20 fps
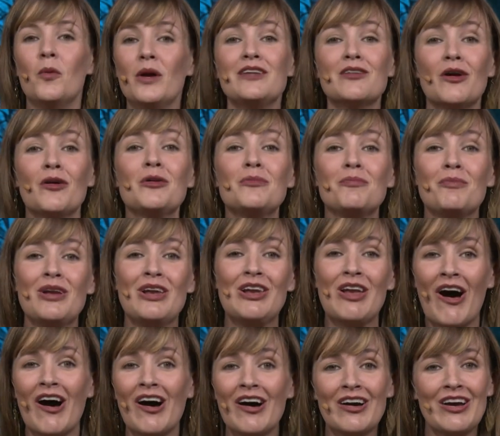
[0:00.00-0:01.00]
We don't
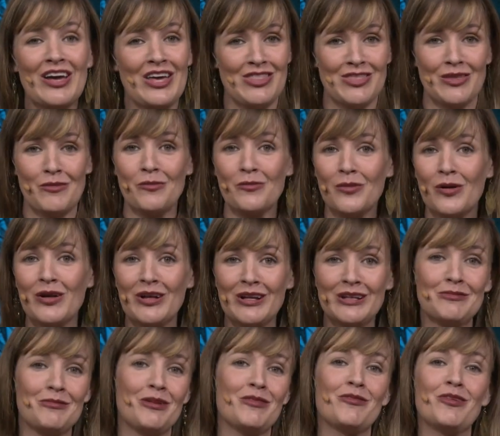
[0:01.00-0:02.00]
belong in the
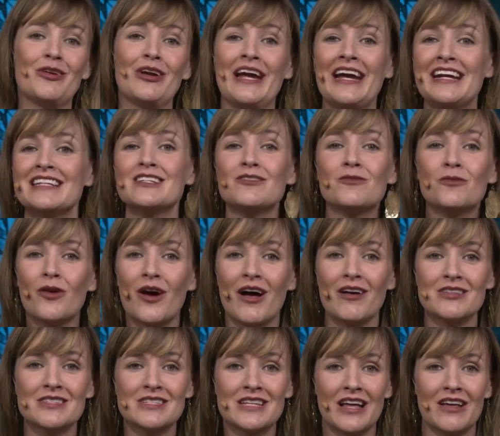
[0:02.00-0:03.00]
world we've created for
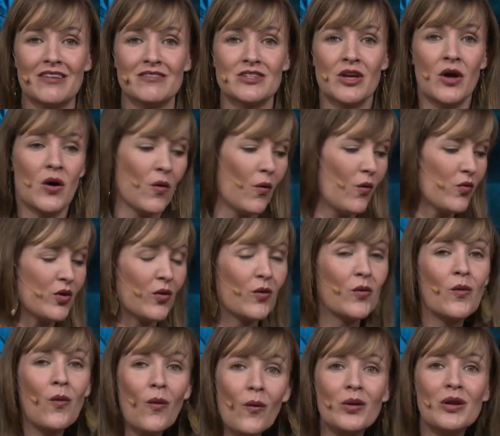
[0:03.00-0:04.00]
ourselves or the
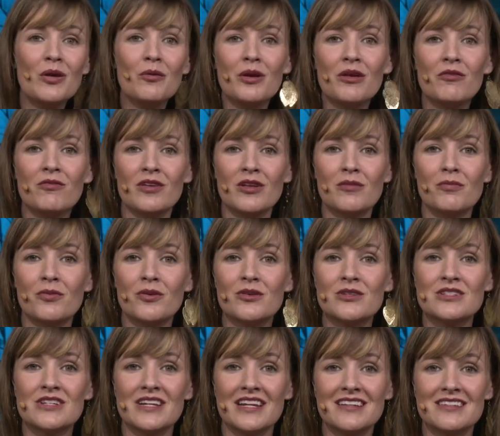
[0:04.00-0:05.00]
corner we feel
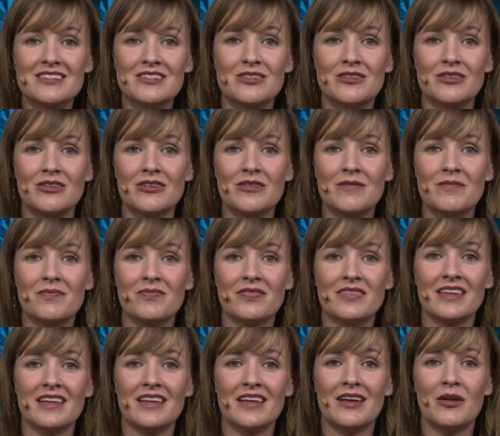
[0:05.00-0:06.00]
pushed into,
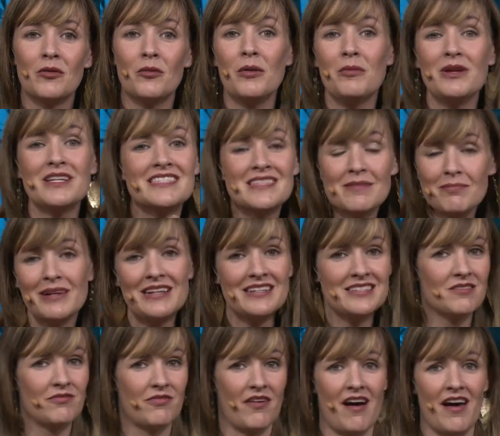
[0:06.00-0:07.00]
where we simply
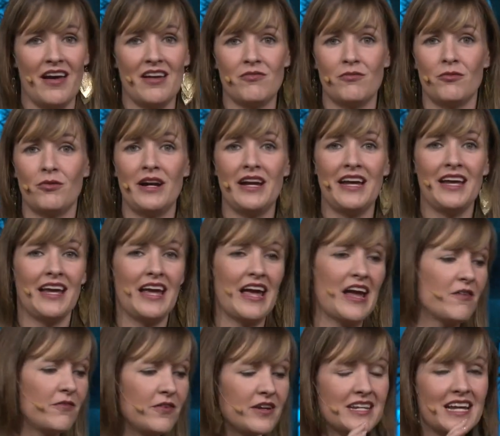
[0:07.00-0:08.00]
survive, where
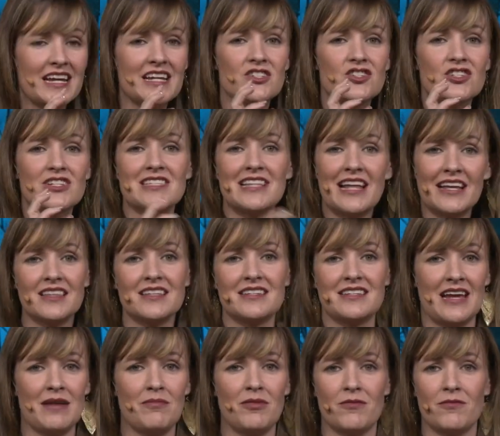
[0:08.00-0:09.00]
every day is just like the
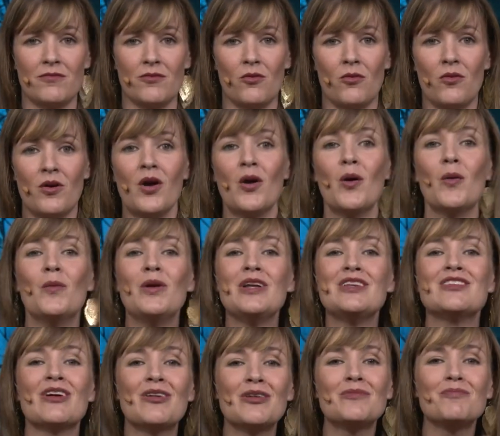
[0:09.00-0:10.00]
day before.
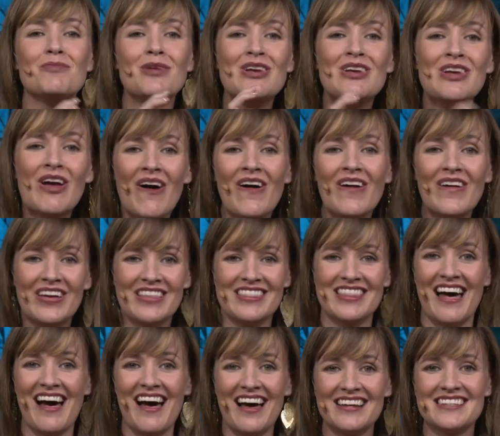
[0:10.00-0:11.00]
We don't belong
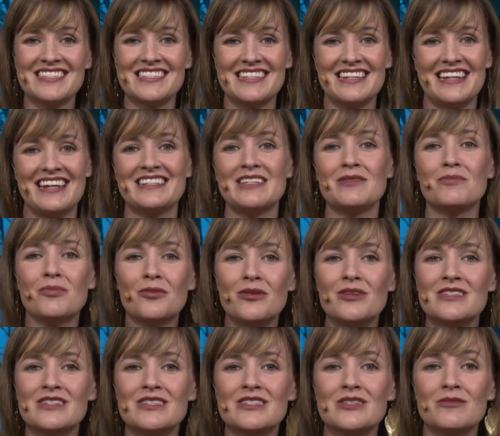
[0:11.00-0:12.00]
in the isolated
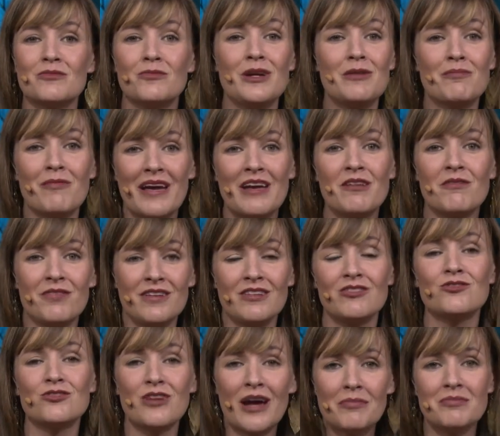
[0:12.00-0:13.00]
prisons we may
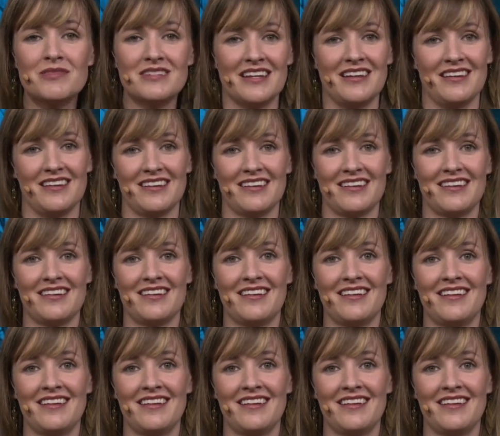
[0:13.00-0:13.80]
feel trapped in.